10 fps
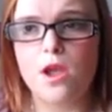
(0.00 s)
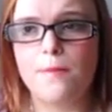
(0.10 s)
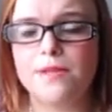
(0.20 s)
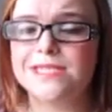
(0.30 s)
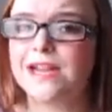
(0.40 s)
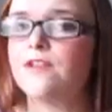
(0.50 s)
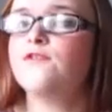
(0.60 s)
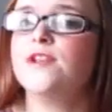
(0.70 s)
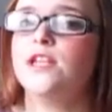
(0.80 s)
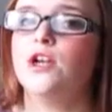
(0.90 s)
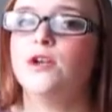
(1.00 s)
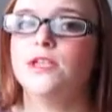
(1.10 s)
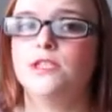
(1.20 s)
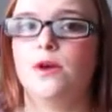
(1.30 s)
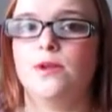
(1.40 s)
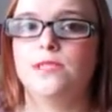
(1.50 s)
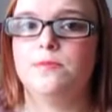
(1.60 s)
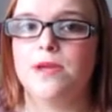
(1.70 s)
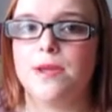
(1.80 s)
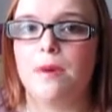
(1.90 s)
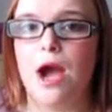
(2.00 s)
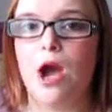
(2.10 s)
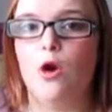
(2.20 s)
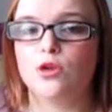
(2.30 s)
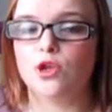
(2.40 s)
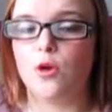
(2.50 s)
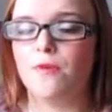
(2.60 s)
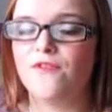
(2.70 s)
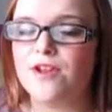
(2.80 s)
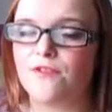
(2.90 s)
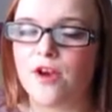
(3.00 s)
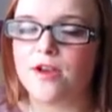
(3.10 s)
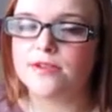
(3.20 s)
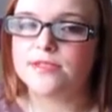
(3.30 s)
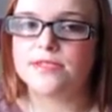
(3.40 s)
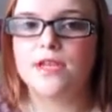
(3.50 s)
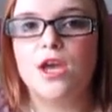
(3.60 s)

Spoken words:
But today's video is going to be my October favourites.